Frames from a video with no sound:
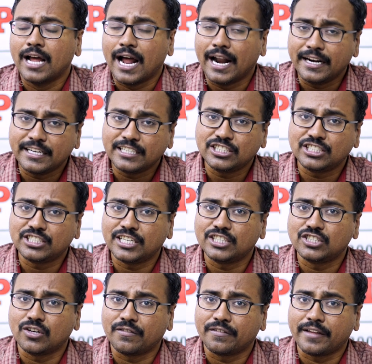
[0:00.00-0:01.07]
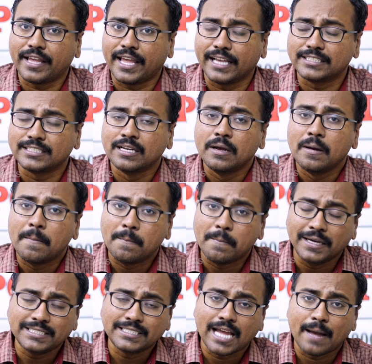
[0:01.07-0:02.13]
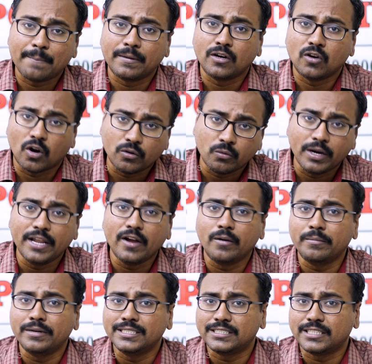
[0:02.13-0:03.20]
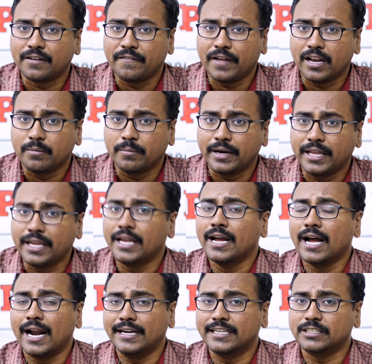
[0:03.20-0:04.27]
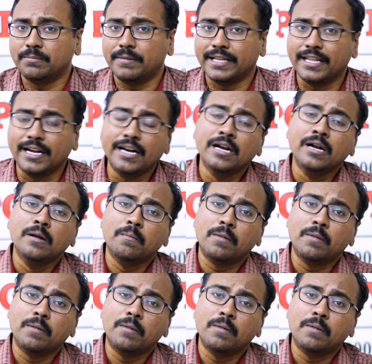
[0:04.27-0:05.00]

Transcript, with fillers: and registration of case must happen not only on Minister Velumani and his brother,